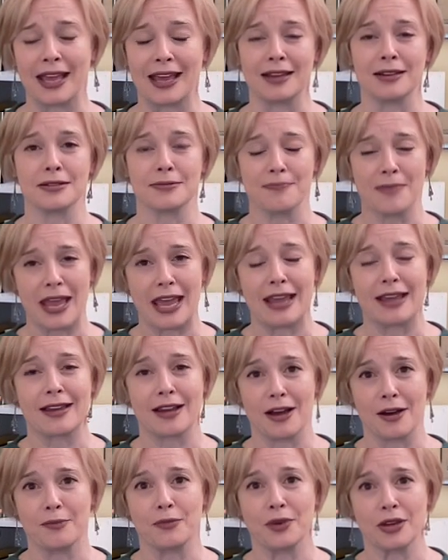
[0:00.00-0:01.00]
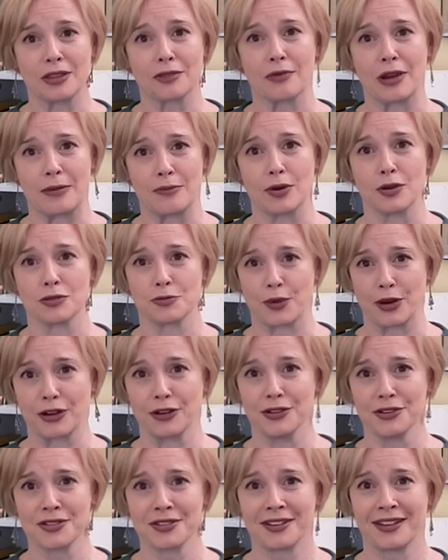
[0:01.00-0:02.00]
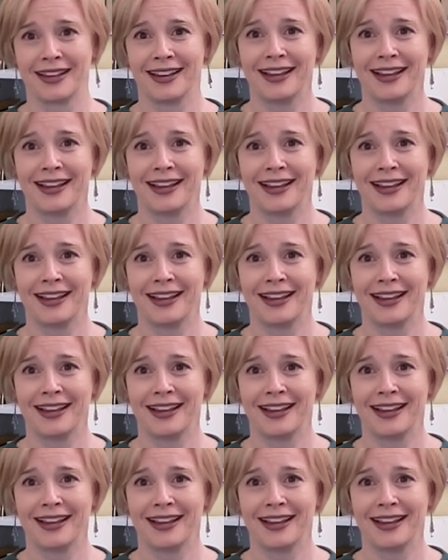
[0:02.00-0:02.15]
and may come with rainbow sprinkles.